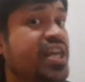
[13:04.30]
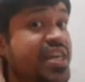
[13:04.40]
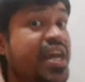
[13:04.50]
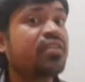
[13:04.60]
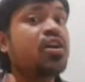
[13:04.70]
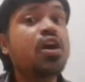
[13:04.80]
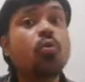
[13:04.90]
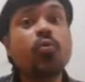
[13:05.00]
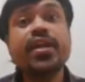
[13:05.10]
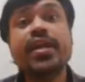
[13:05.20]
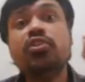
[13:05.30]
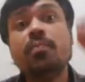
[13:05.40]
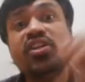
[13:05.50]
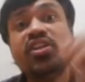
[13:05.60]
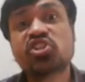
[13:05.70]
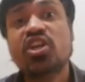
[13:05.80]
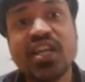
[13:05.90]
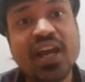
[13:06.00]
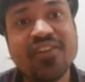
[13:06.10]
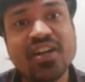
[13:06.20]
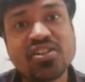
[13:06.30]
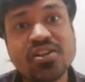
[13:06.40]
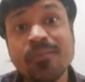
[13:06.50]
year. We need to mention year, friends.